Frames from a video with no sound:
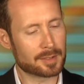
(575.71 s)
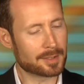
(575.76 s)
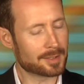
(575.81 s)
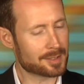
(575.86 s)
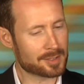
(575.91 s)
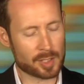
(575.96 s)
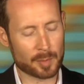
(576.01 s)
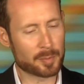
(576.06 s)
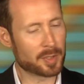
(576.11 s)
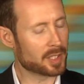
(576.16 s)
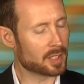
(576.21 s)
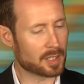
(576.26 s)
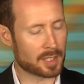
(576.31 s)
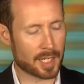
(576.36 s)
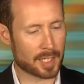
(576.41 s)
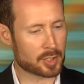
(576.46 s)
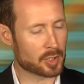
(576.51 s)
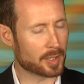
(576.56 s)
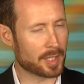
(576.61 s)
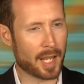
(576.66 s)
it's something that
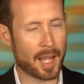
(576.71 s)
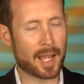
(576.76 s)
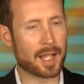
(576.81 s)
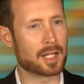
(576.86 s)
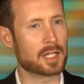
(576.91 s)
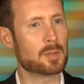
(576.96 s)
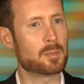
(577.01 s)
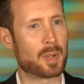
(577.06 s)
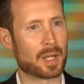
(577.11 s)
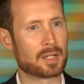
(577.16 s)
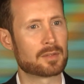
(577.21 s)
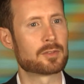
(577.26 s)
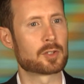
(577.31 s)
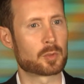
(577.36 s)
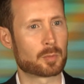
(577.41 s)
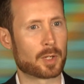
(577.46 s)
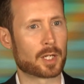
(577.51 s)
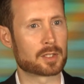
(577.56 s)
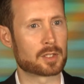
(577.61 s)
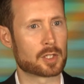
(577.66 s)
actually any
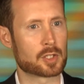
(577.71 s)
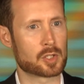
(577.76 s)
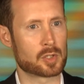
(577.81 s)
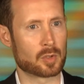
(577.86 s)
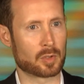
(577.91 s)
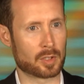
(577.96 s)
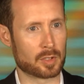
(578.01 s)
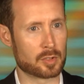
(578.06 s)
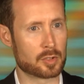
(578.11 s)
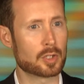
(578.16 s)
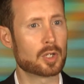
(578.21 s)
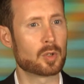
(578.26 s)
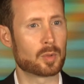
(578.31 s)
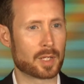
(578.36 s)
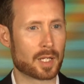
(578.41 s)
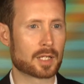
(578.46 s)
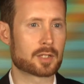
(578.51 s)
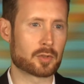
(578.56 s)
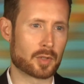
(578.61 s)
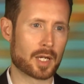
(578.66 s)
benefits practitioner can do,
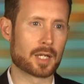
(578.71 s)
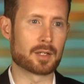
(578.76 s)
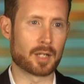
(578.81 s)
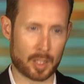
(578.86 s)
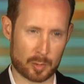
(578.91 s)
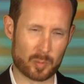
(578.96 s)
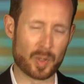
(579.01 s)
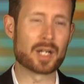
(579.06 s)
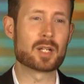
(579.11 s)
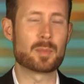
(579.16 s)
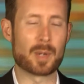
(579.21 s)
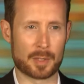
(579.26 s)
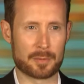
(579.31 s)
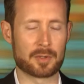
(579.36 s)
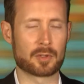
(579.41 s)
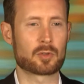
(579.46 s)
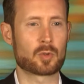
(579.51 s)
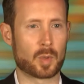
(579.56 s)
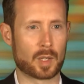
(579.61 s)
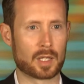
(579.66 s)
and actually I, I, write about
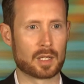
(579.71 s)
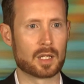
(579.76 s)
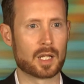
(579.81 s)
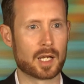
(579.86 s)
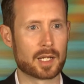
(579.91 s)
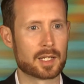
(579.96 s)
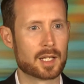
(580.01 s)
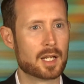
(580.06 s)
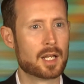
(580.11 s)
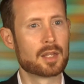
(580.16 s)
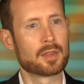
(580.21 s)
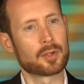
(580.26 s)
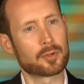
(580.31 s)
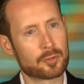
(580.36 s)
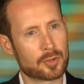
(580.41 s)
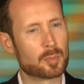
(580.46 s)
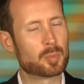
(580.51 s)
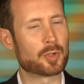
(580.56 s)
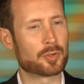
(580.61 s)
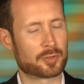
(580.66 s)
this quite a lot, the
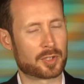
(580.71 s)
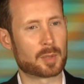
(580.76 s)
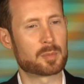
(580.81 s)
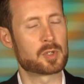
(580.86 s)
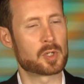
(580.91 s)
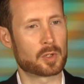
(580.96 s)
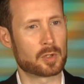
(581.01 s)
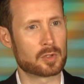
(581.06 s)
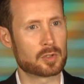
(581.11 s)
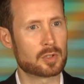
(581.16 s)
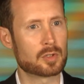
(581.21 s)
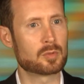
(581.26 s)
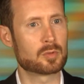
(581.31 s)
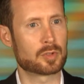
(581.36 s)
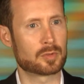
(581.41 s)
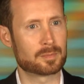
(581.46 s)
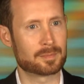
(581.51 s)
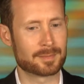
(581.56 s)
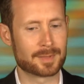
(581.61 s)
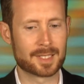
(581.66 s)
simple steps you can do
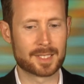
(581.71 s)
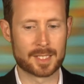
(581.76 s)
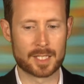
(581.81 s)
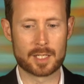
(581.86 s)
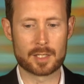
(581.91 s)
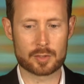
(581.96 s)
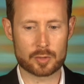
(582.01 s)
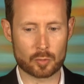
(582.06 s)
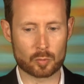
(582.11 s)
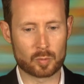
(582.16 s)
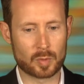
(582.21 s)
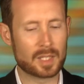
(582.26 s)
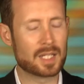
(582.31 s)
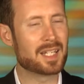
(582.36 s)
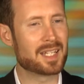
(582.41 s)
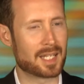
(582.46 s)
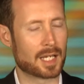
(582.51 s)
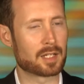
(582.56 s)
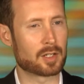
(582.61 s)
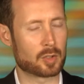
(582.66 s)
to, to
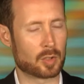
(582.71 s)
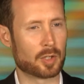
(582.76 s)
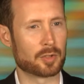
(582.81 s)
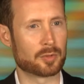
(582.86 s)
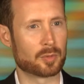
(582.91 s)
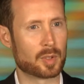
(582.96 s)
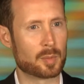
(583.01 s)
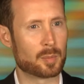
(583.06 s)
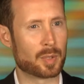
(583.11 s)
really get a causal